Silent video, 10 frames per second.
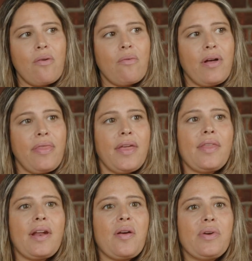One thing
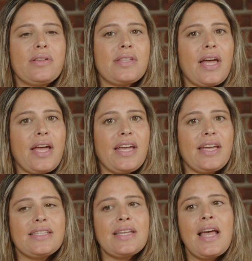that I will say
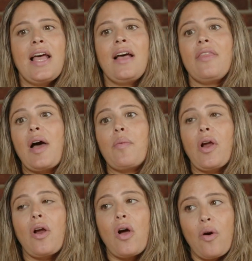is that we
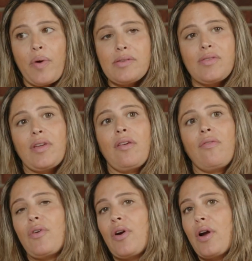are always looking
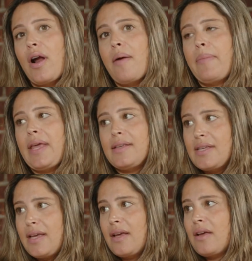for
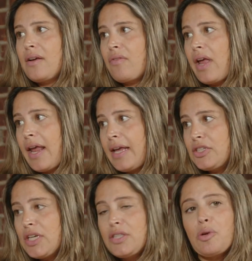amazing
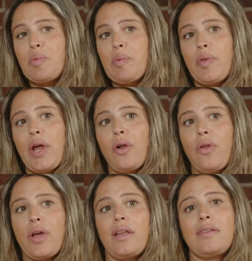agents or people that are
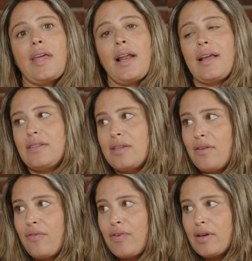looking to get into
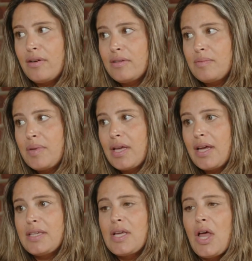the field,
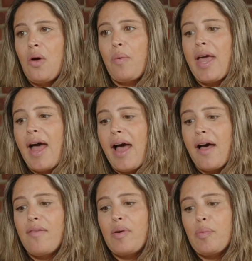because we
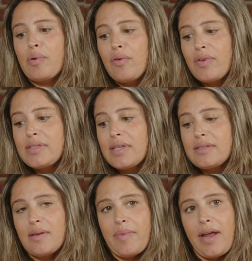have a proven
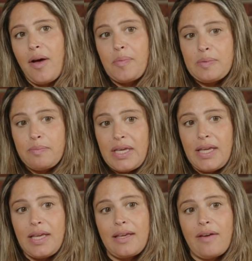system that helped
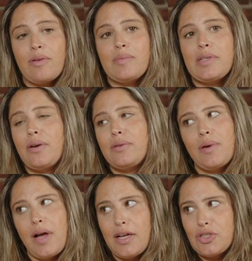me get from 0 to
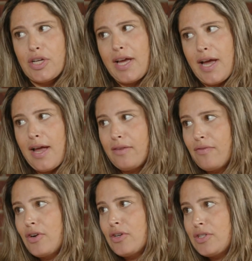100K the
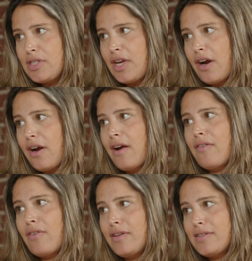first year
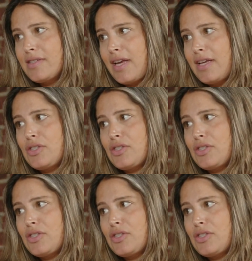of real estate.